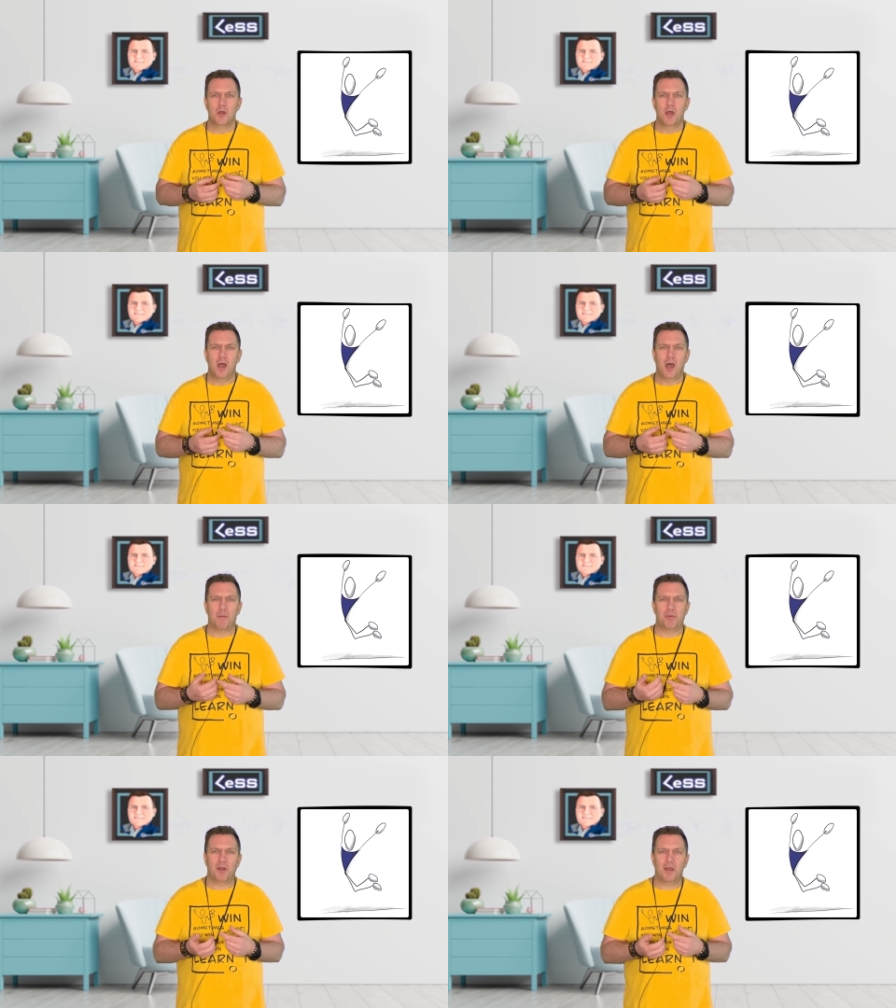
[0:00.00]

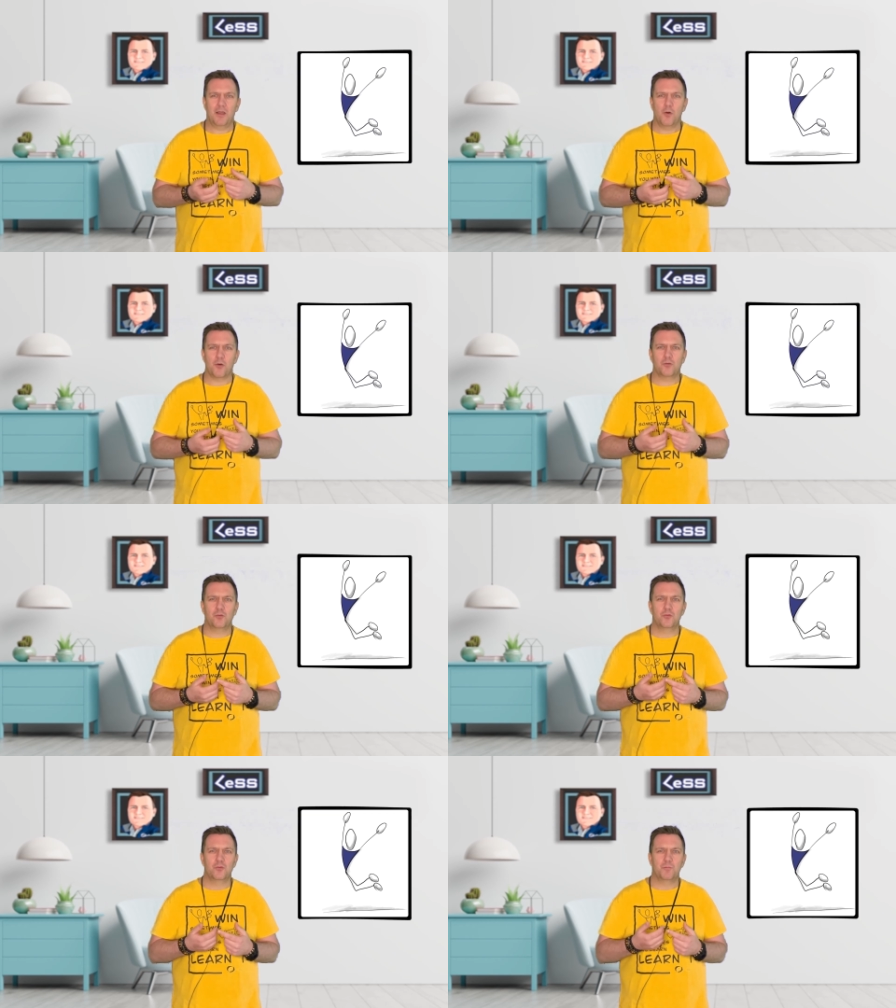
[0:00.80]
apply or
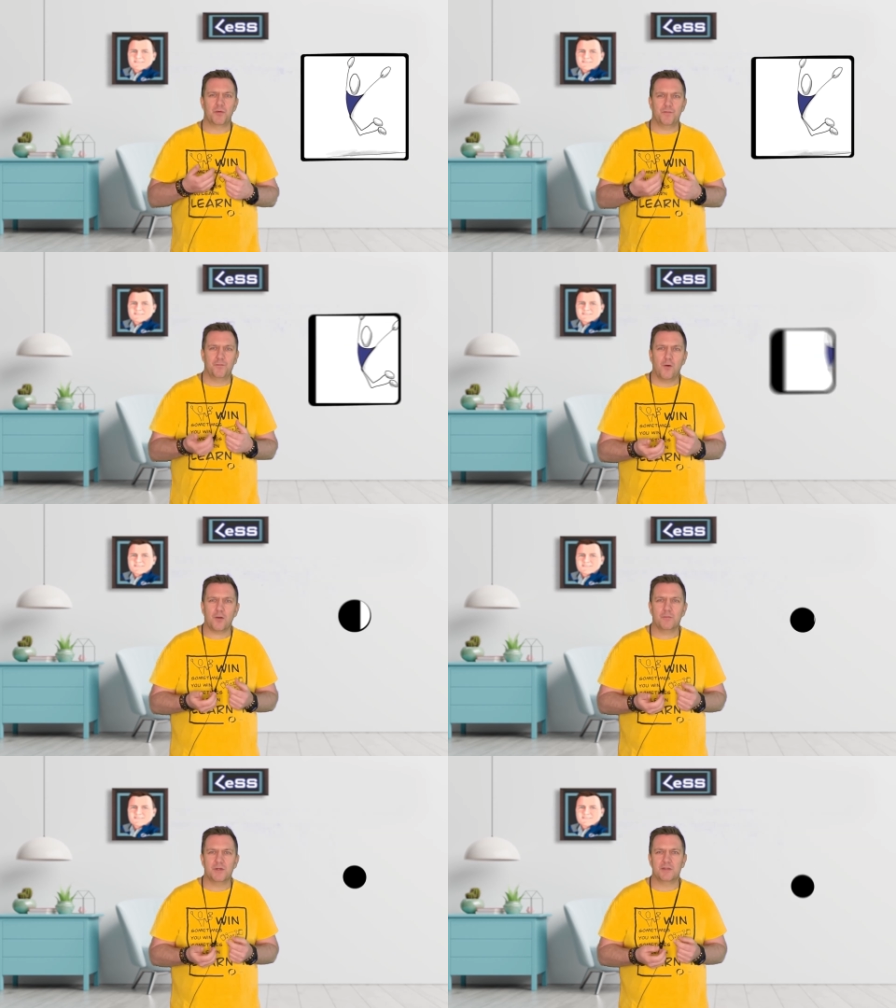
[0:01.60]
to
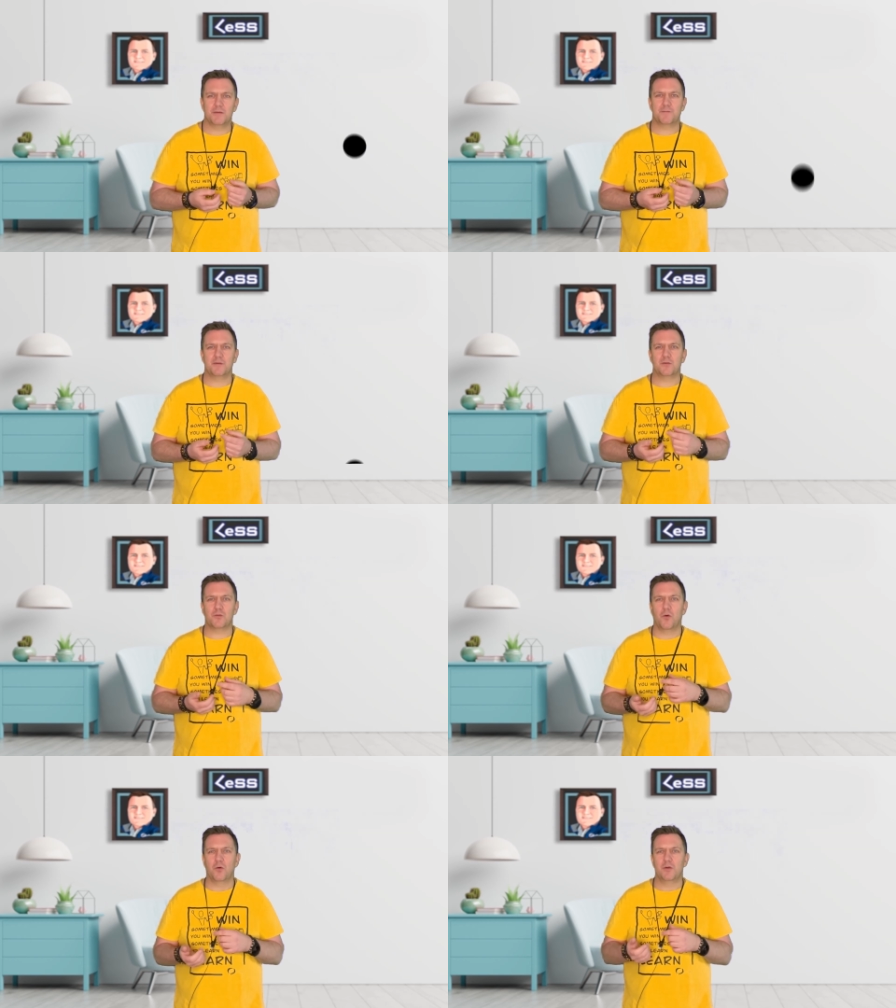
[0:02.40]
perform a different
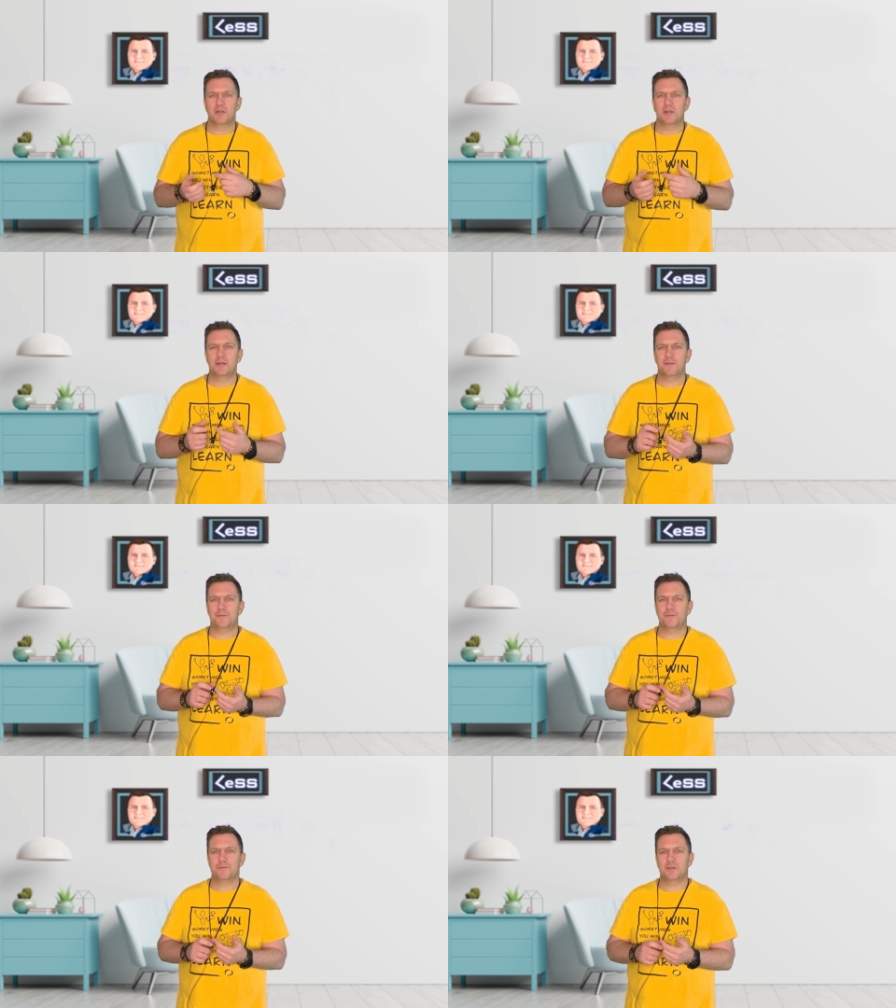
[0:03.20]
role
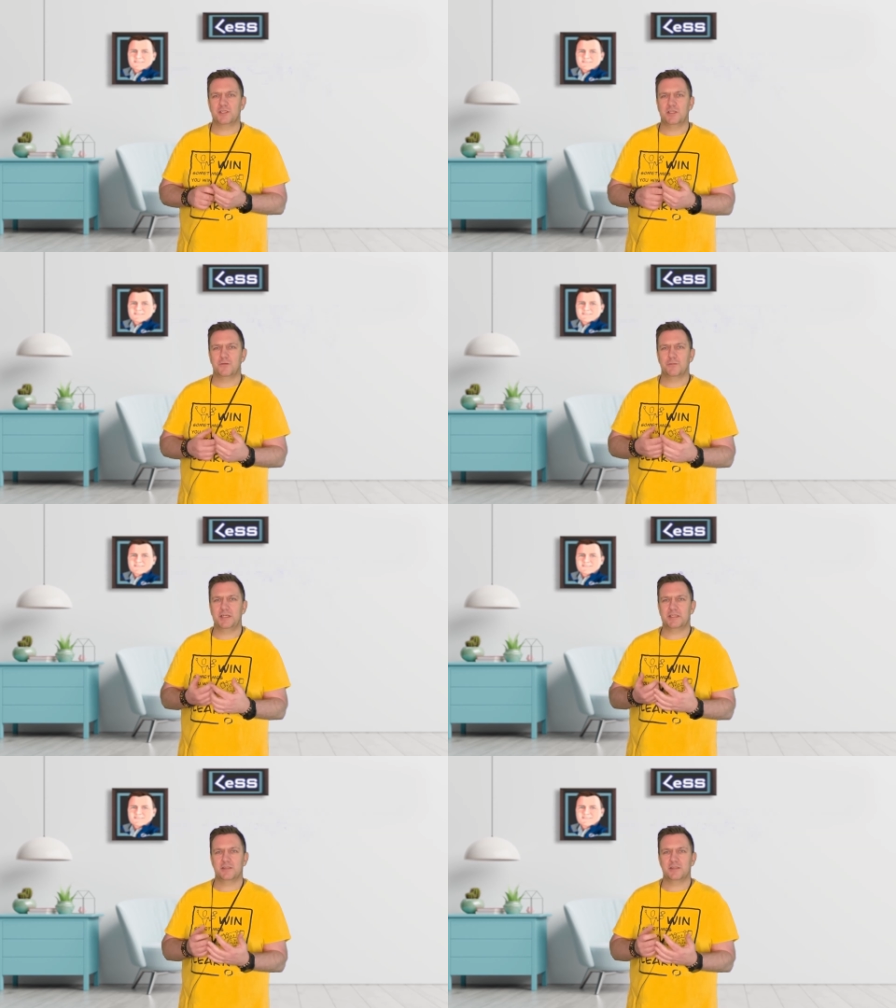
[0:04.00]
if the situation,